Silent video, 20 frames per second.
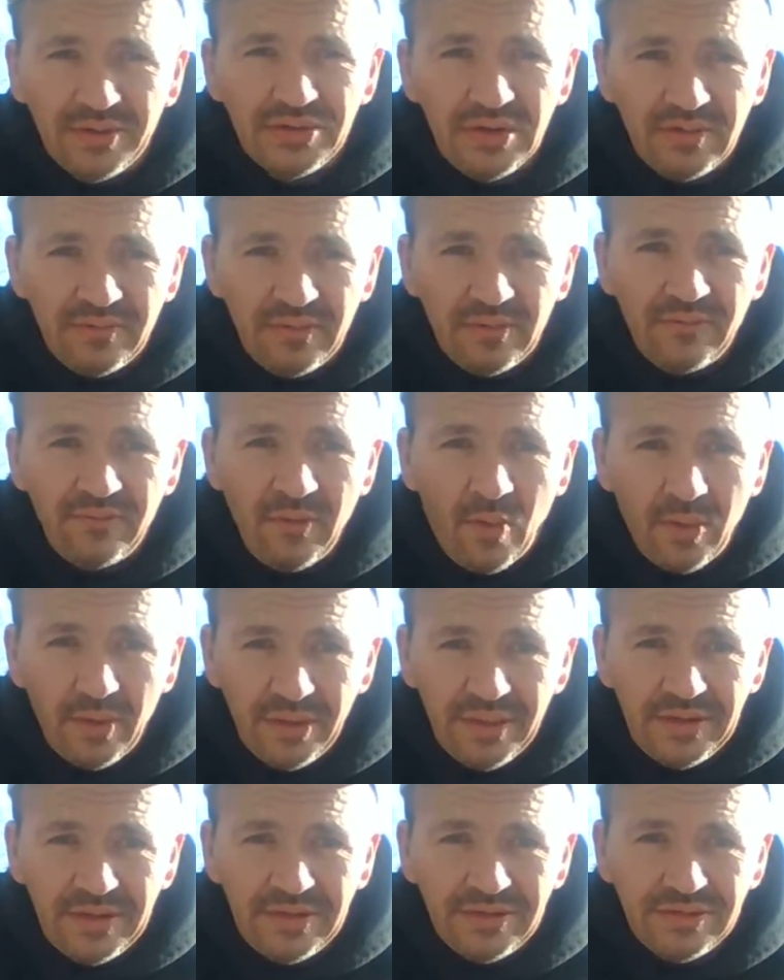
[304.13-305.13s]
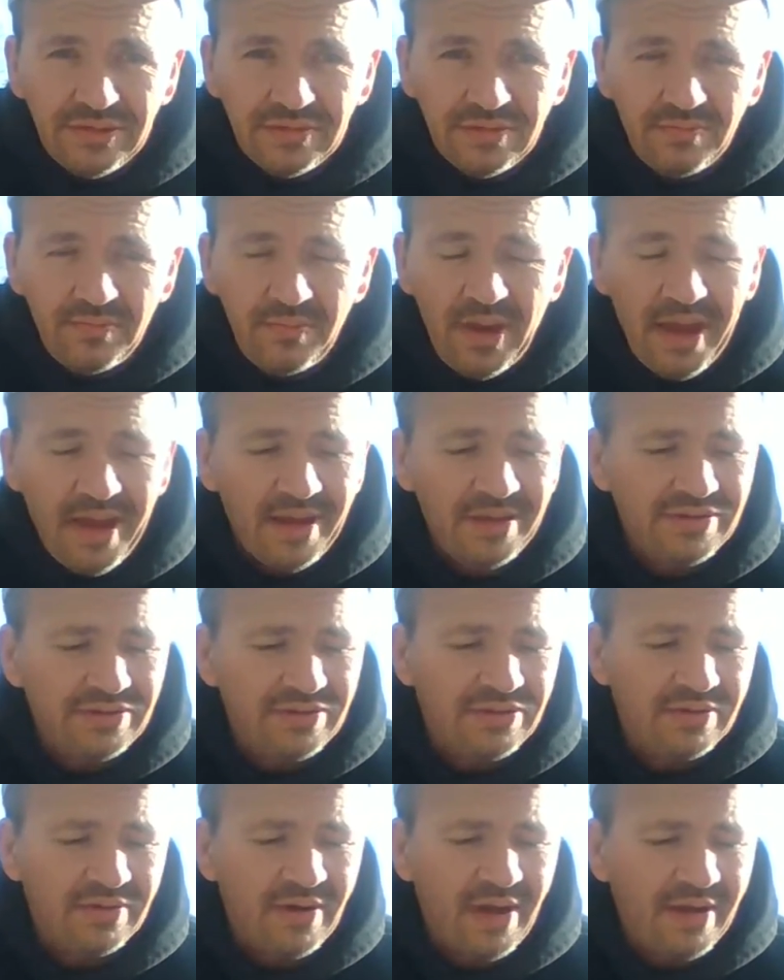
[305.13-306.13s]
cents for four of these packs
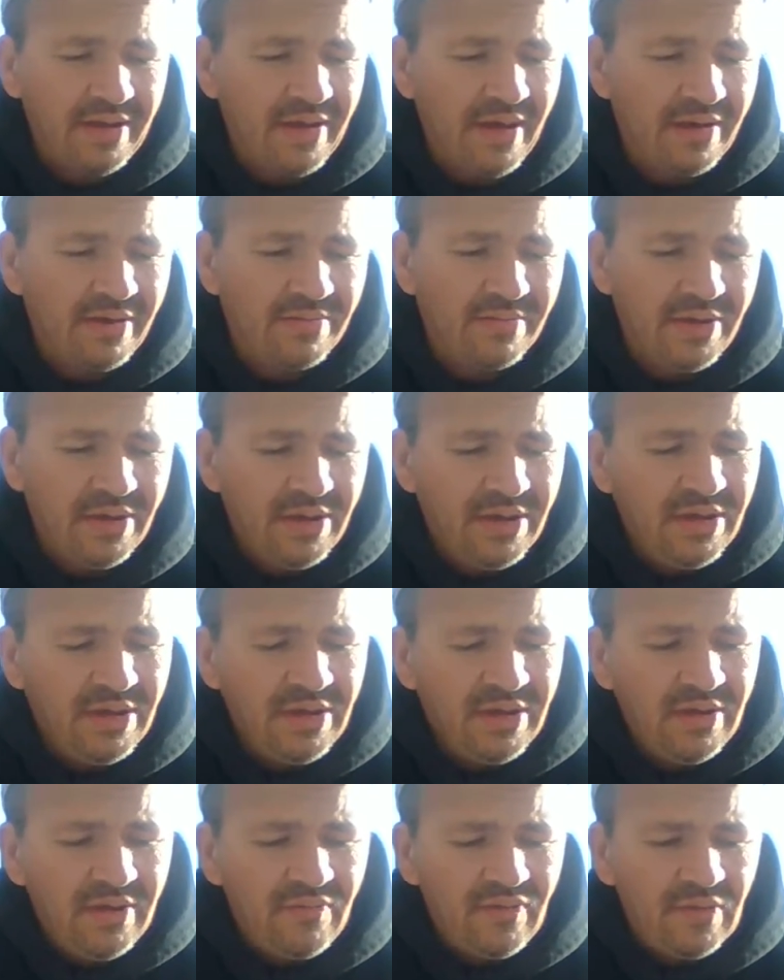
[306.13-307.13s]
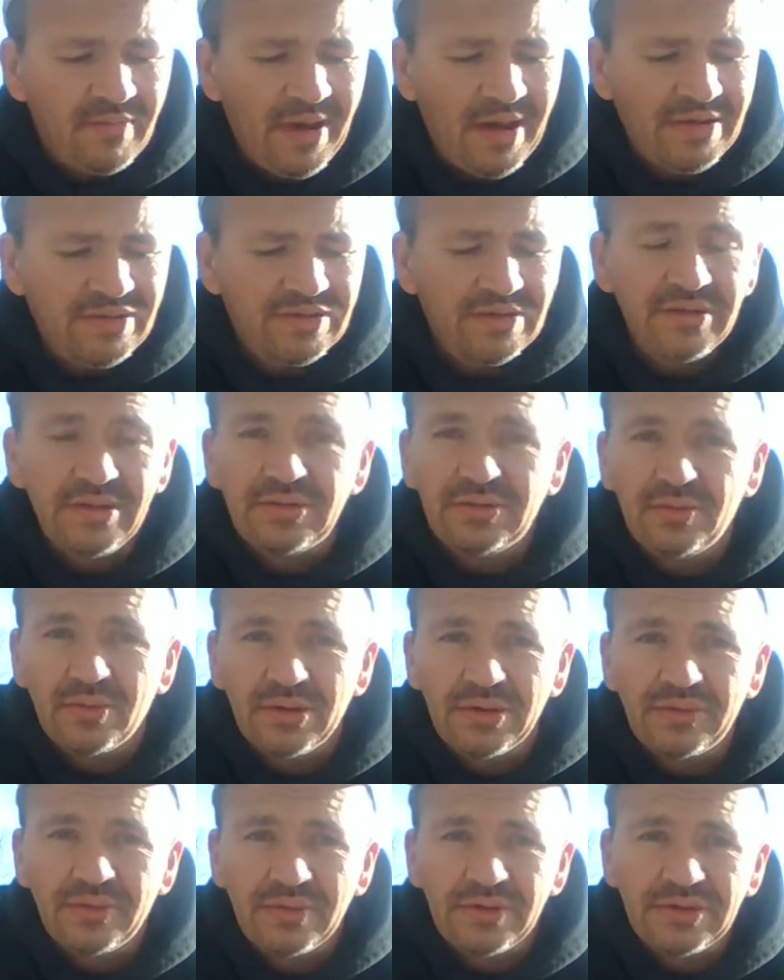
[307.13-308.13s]
here. I got them for basically
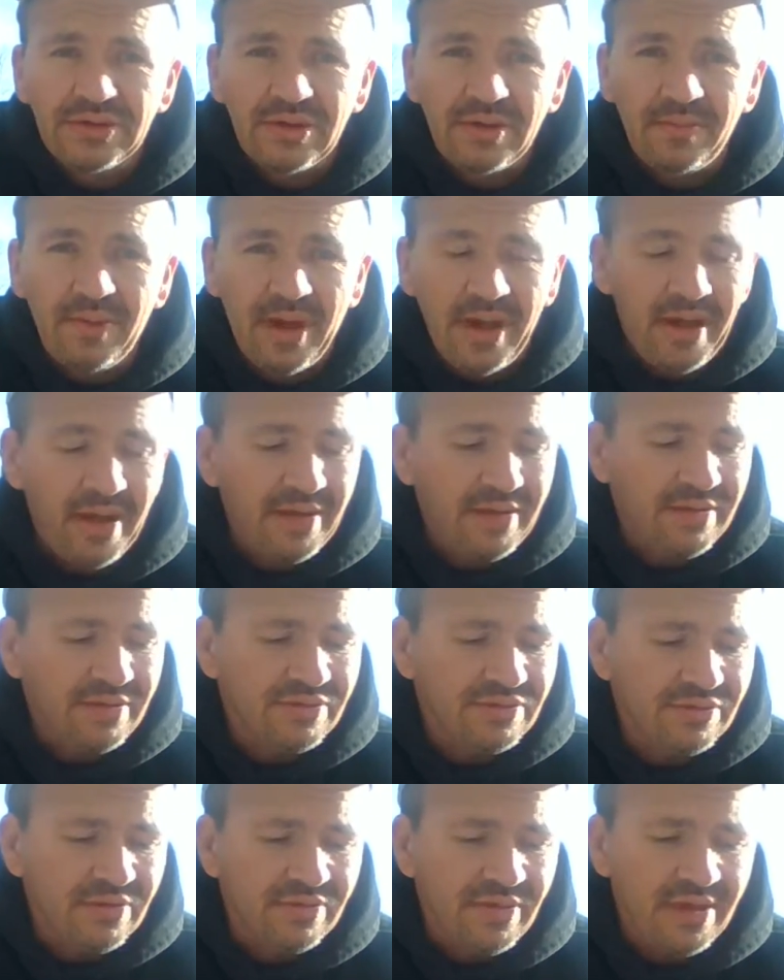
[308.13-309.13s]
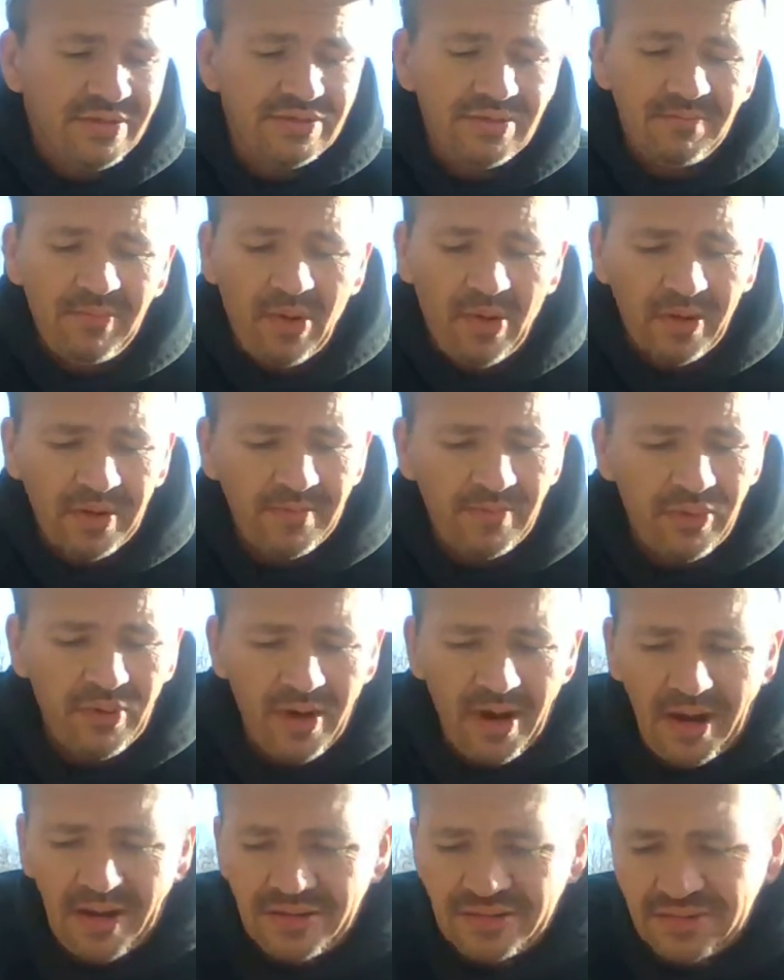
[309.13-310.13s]
twenty-three cents a pack, and so that's a bargain
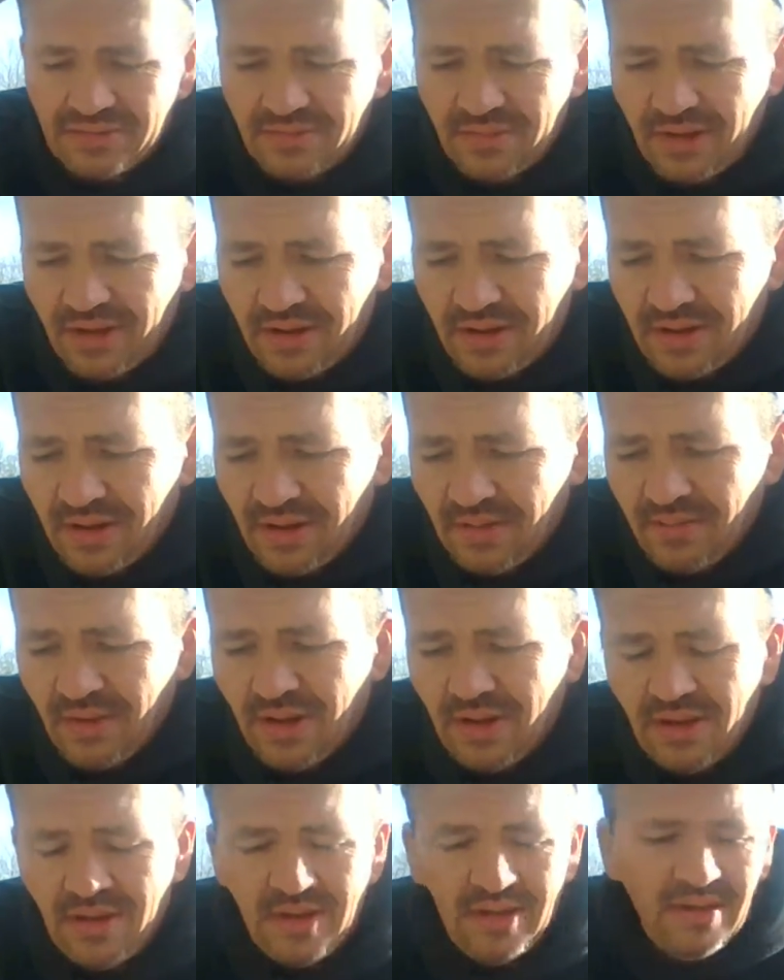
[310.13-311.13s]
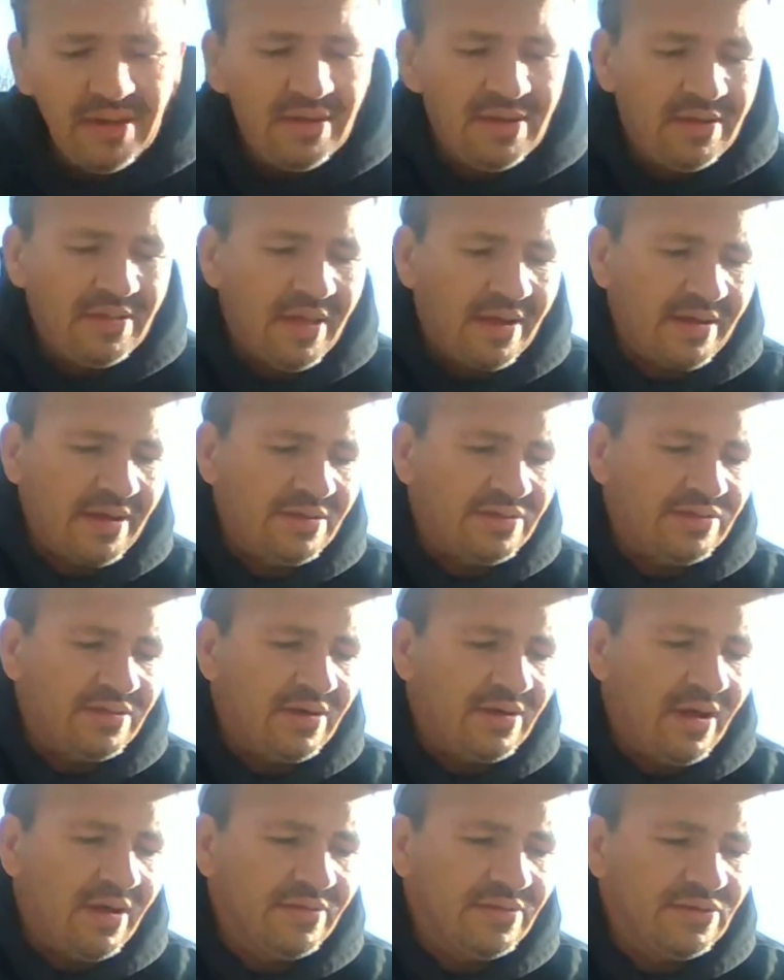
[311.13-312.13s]
price. And um, like I
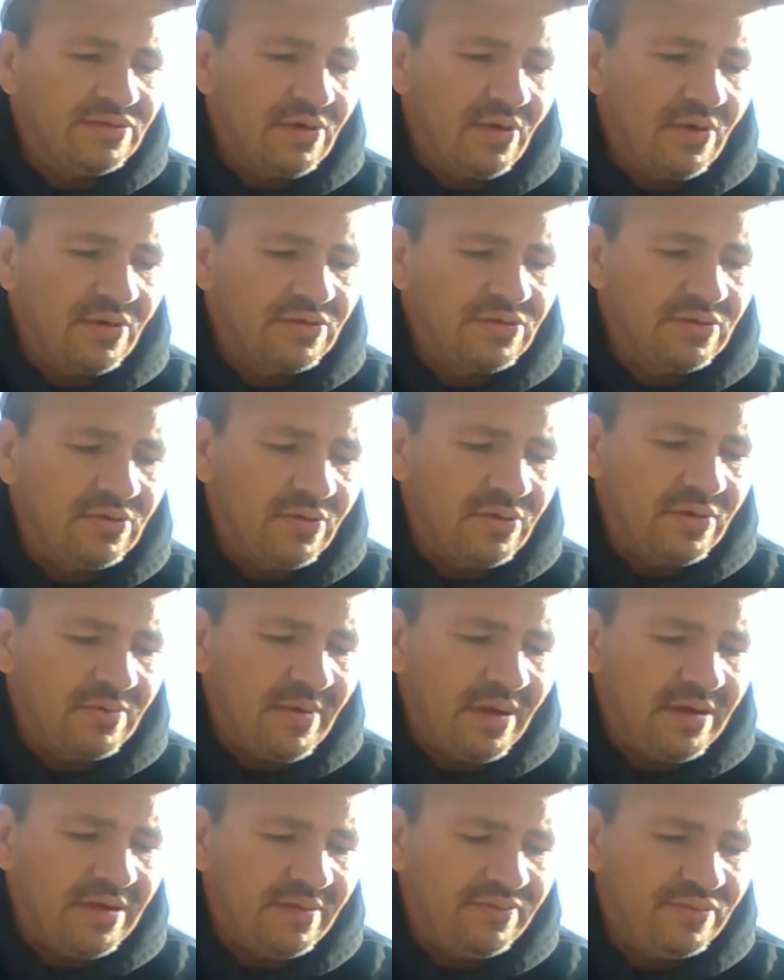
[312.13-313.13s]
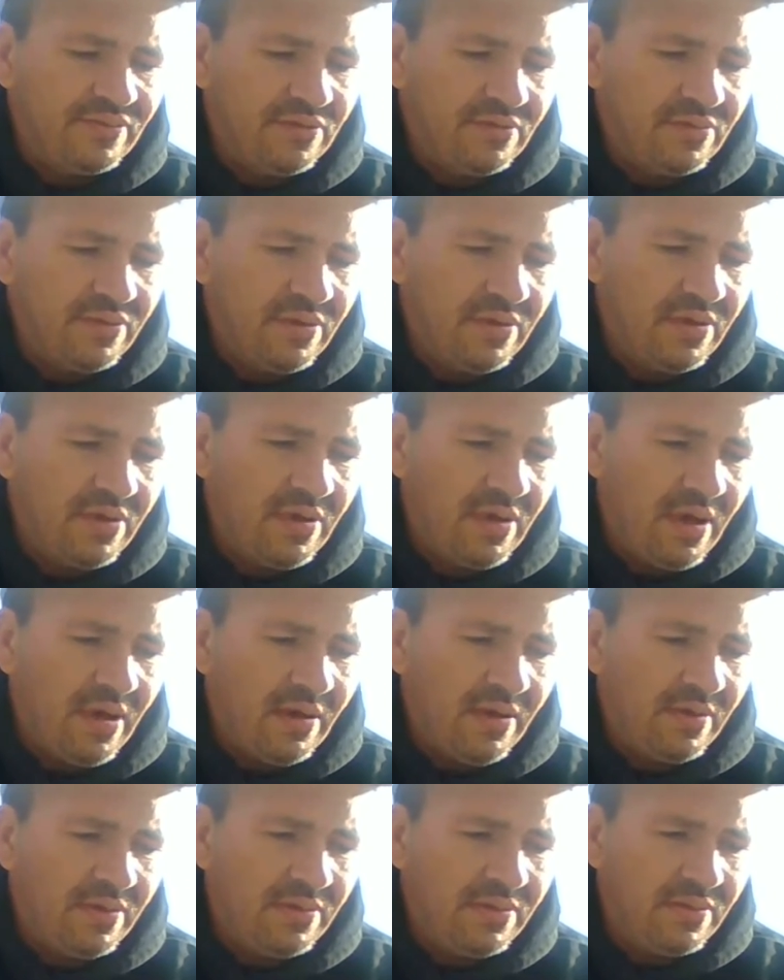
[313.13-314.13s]
said, all these cards are going to my nephew
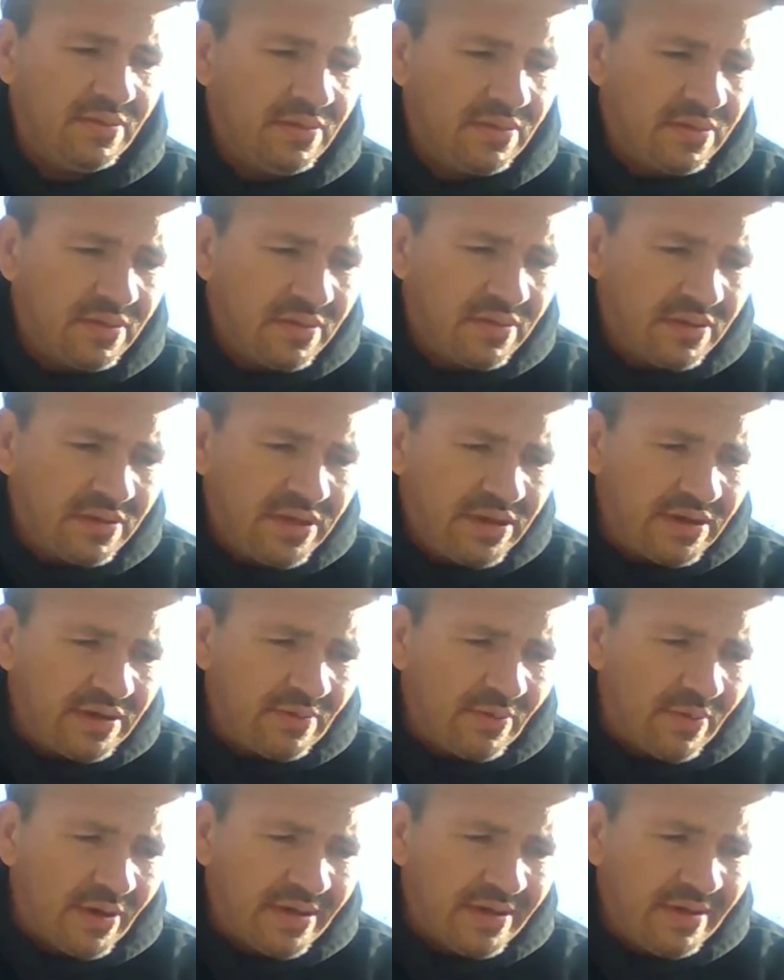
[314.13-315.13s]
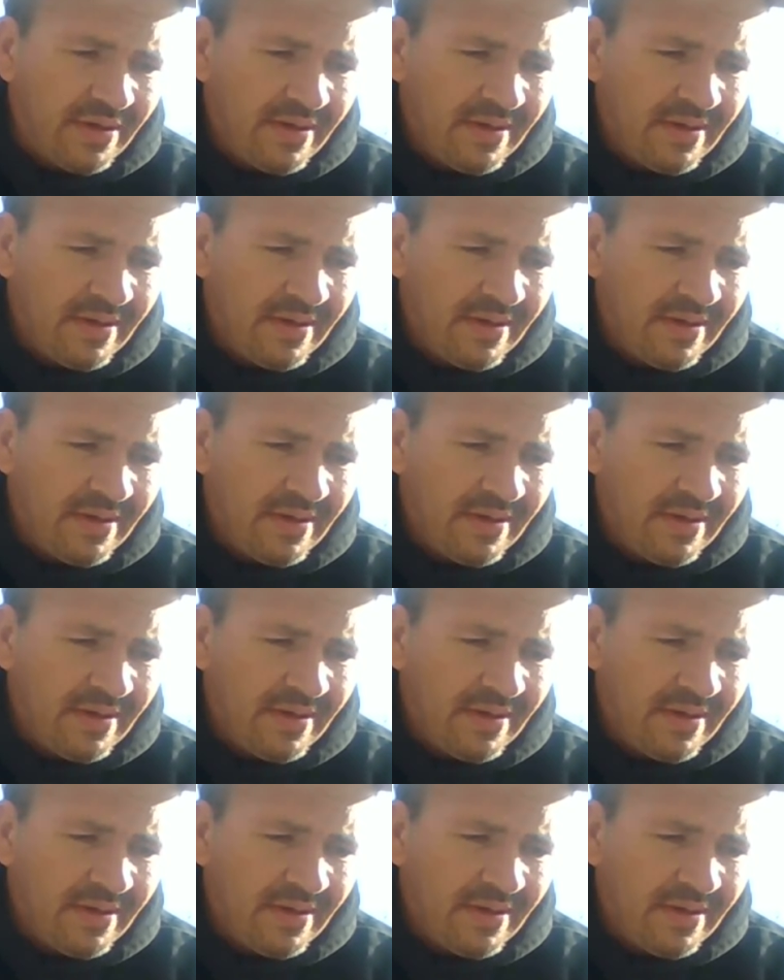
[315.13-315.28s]
uh, anyway.